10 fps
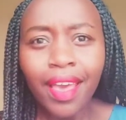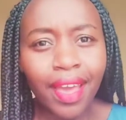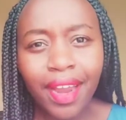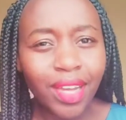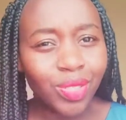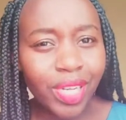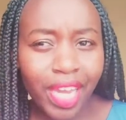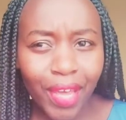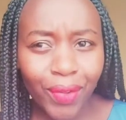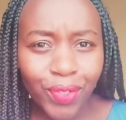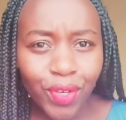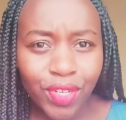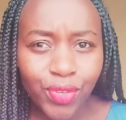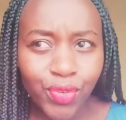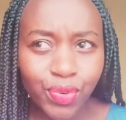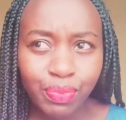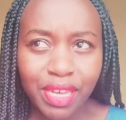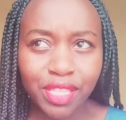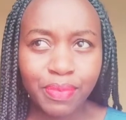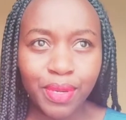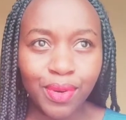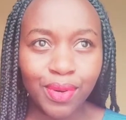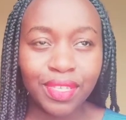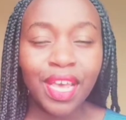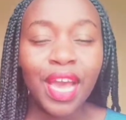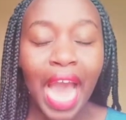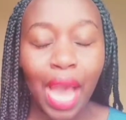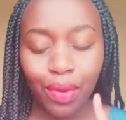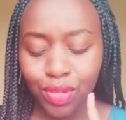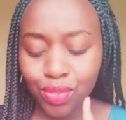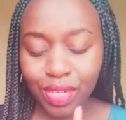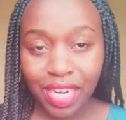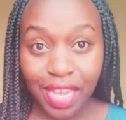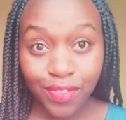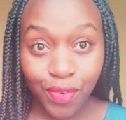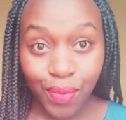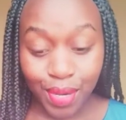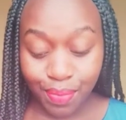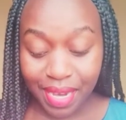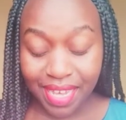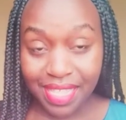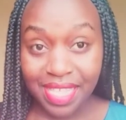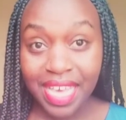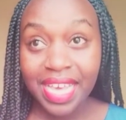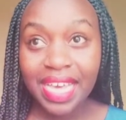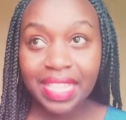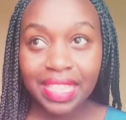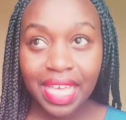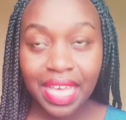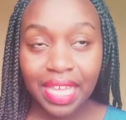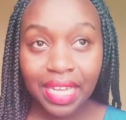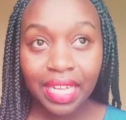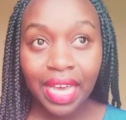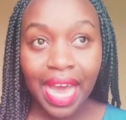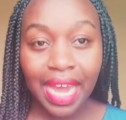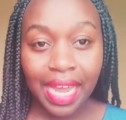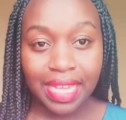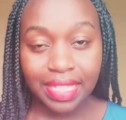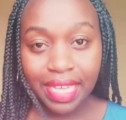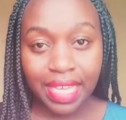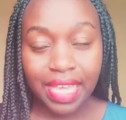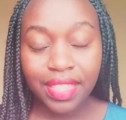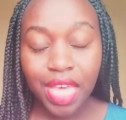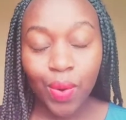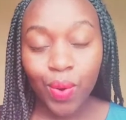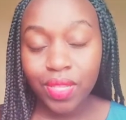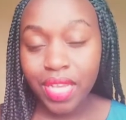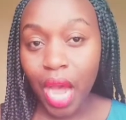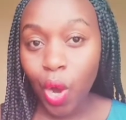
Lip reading: And actually I cannot call it 2 months because I went to class for 1 month, and then August again there was a